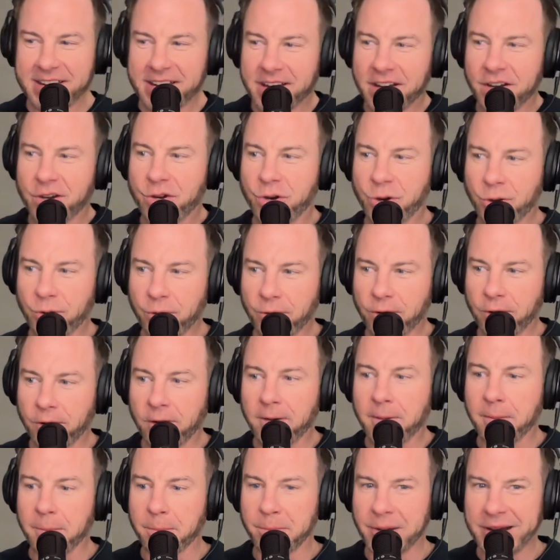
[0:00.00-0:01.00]

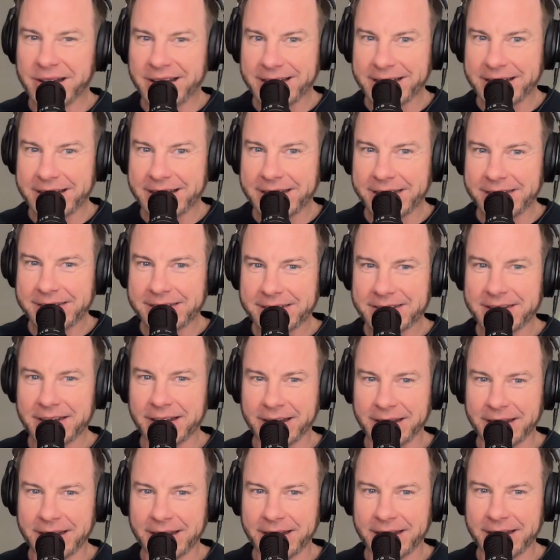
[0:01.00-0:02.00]
cool. But
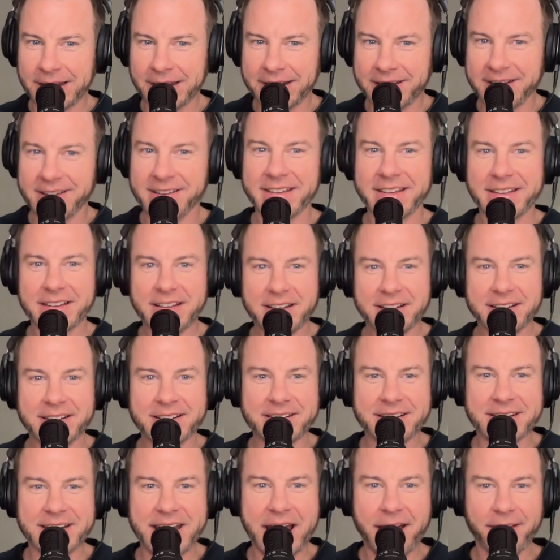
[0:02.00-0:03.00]

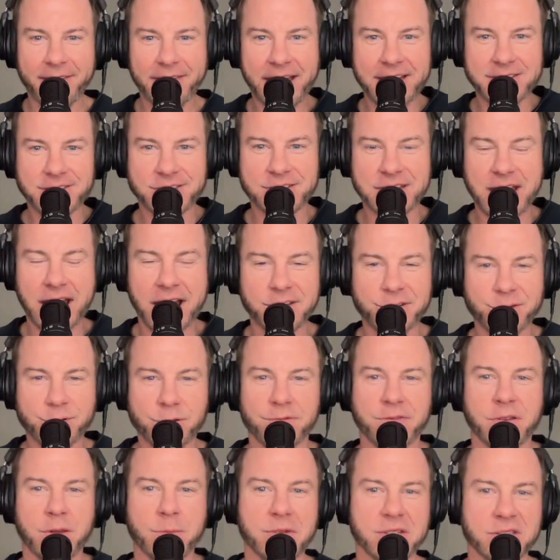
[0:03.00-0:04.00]
now that statue
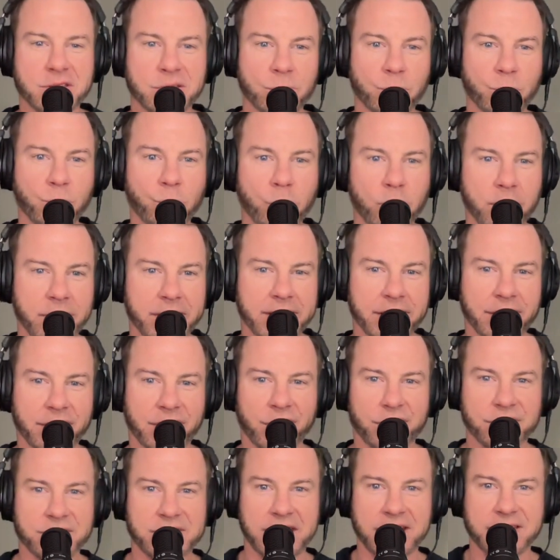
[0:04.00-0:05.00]
of him as the war
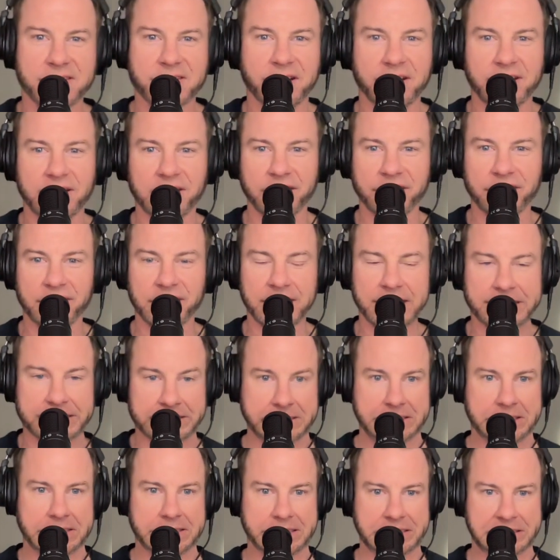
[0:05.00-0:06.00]
hero takes on a little
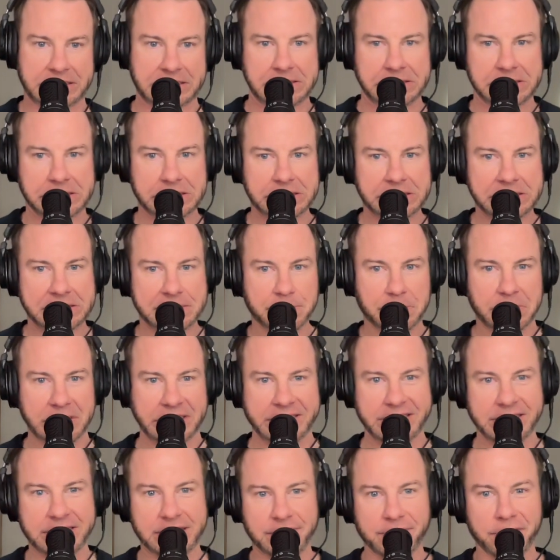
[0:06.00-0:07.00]
less
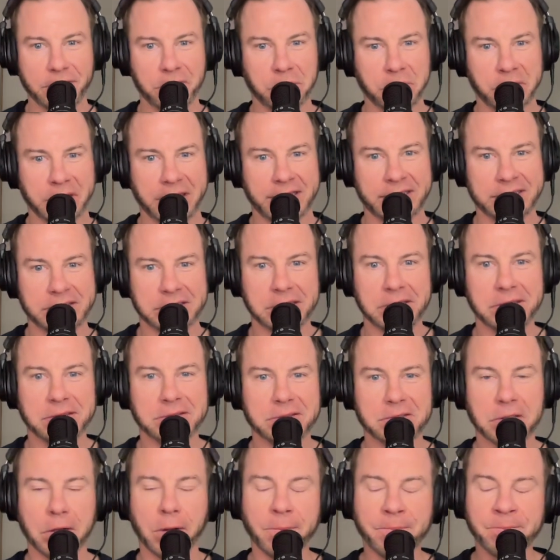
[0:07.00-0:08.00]
positive impact there.
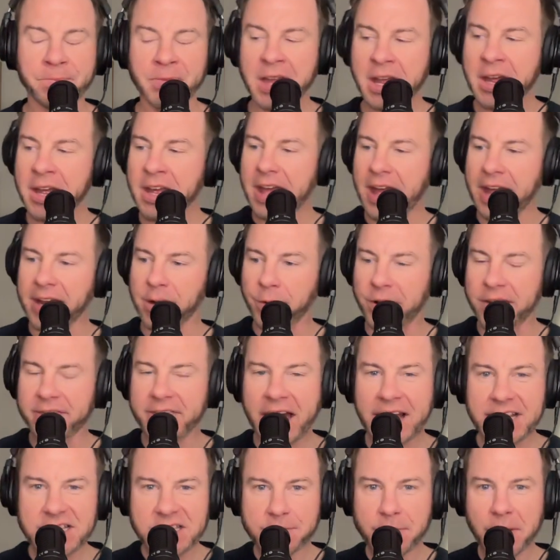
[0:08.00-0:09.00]
So anyway,
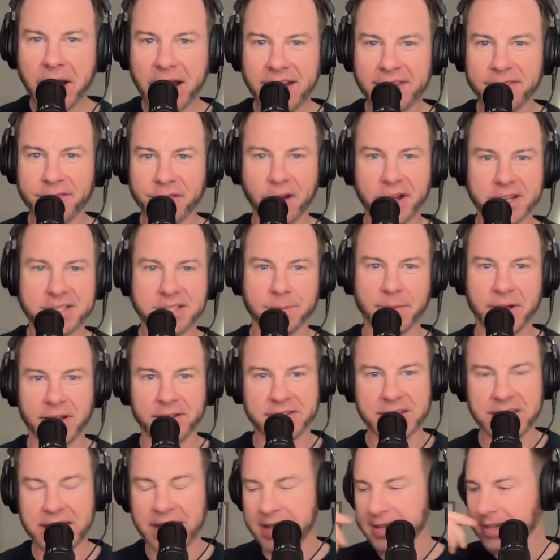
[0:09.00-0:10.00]
that's my thoughts
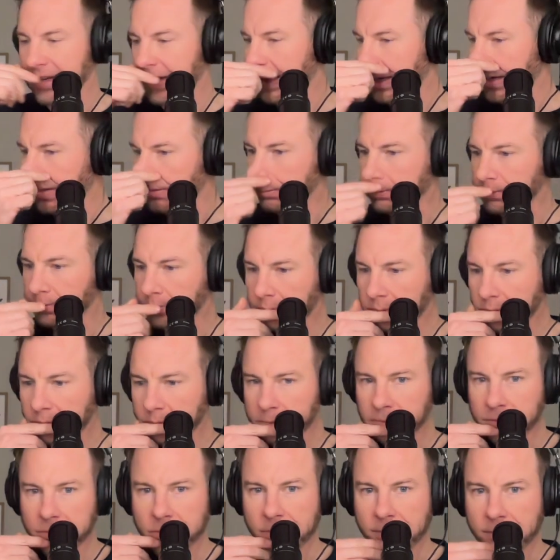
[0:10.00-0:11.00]
about the ending.
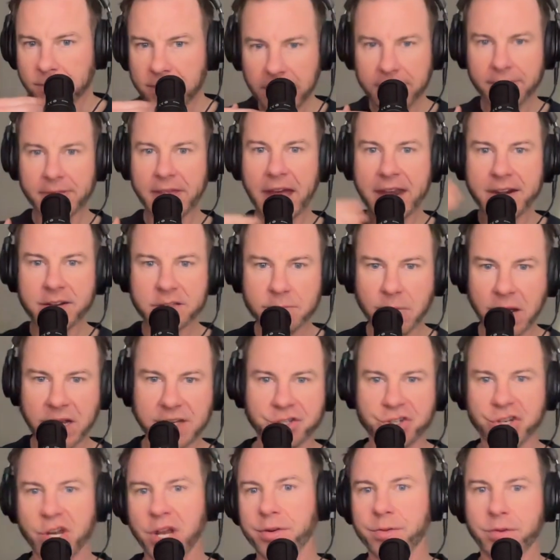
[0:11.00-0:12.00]
That is my
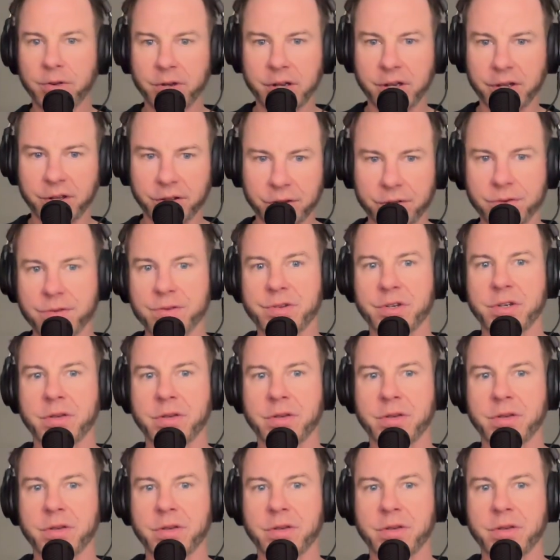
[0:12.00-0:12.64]
general conclusion